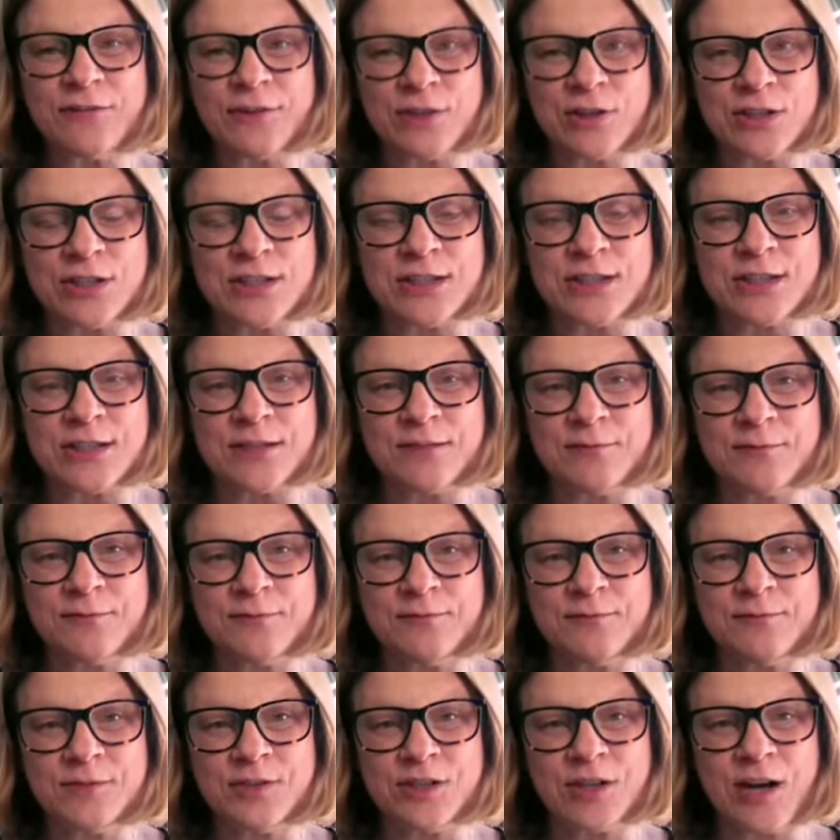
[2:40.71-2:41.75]
First
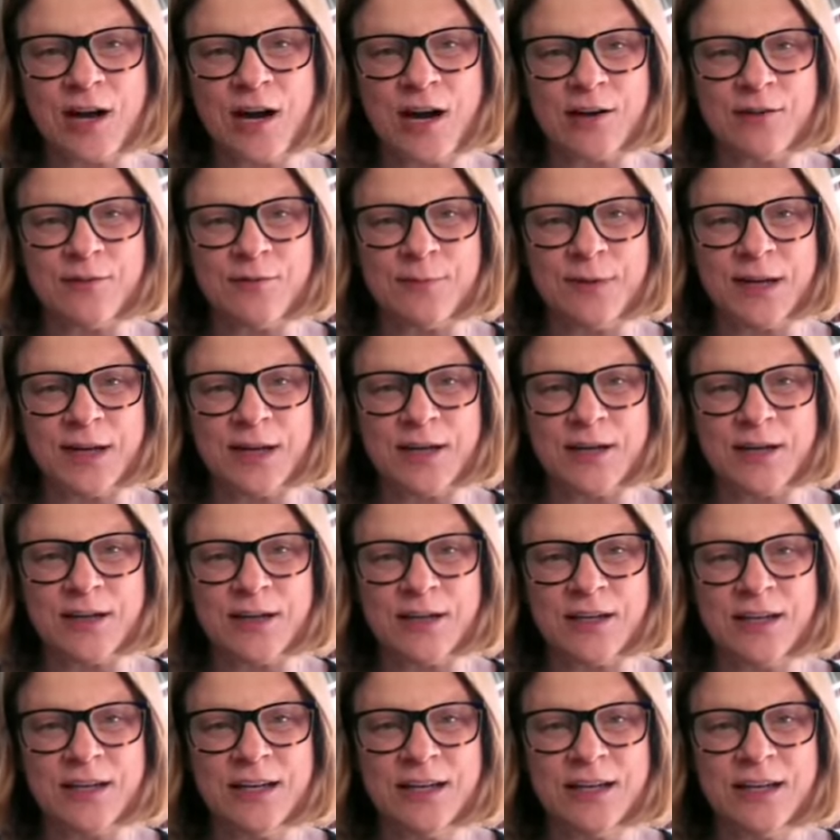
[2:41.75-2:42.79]
Chicago
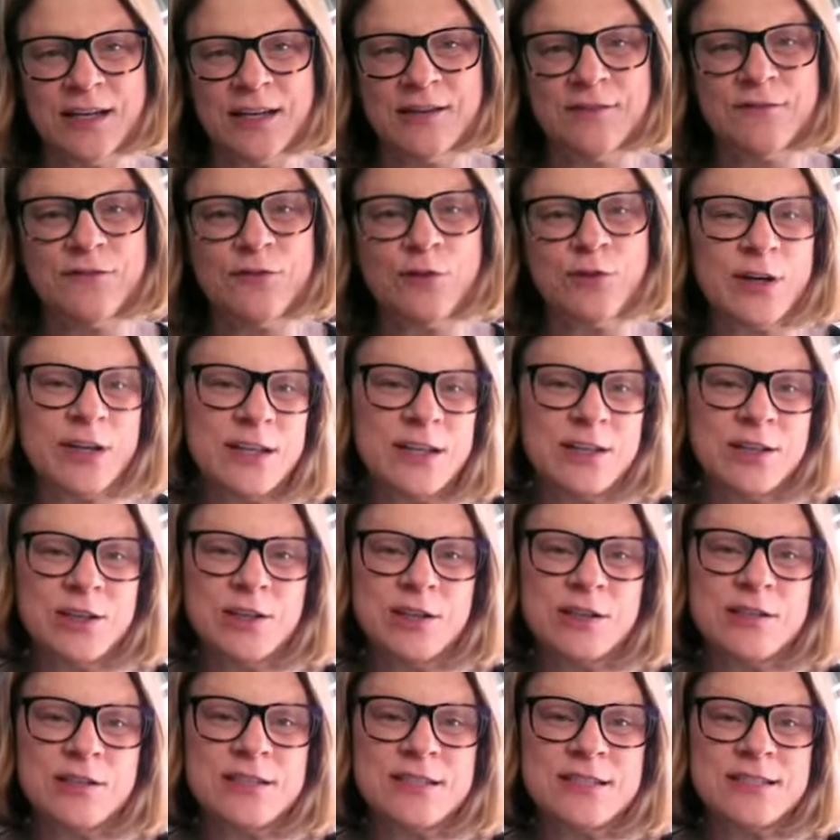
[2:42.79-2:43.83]
mayor in 40
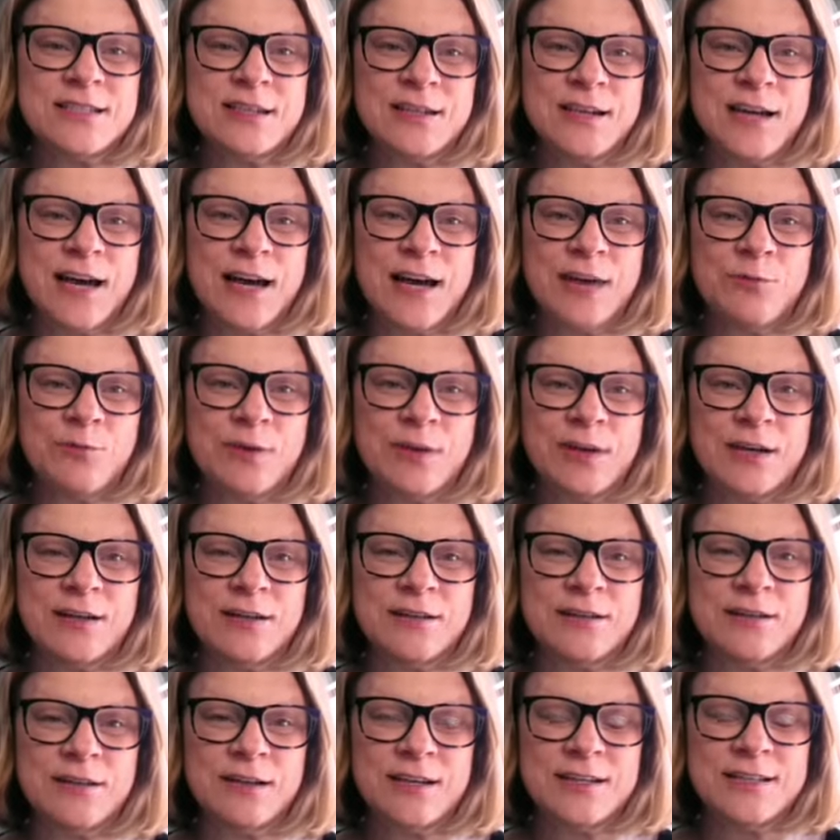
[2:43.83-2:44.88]
years to not
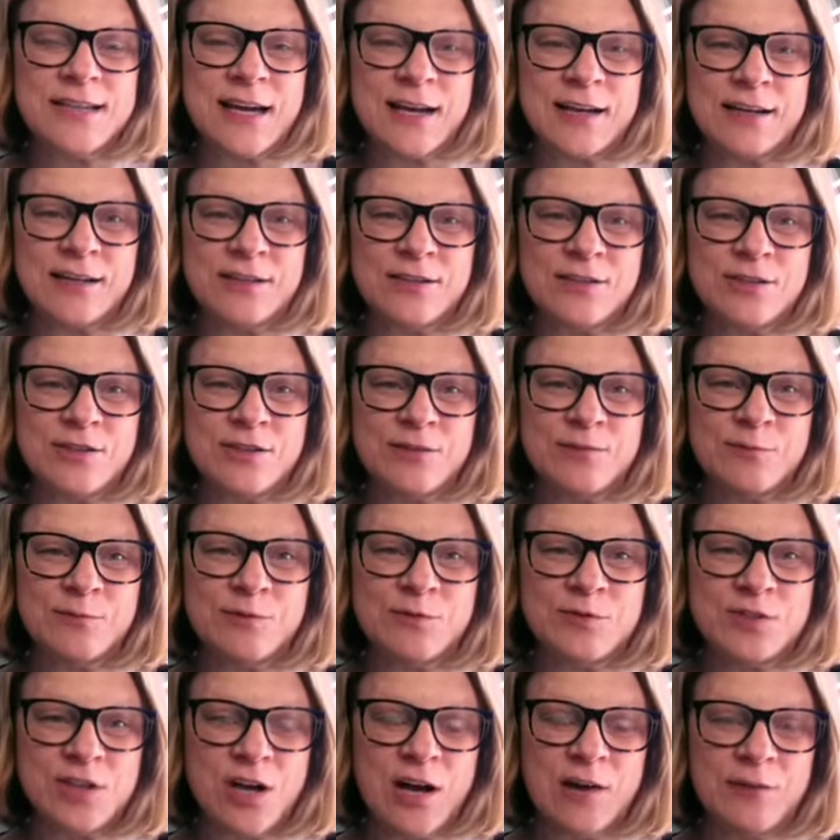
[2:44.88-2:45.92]
win a second term who
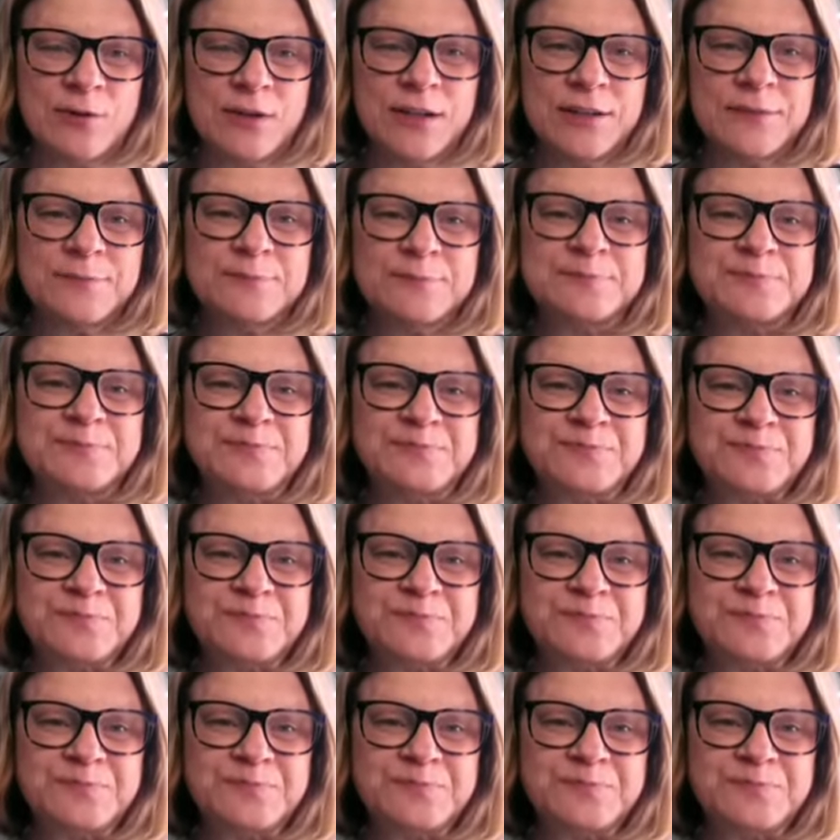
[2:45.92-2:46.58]
sought one.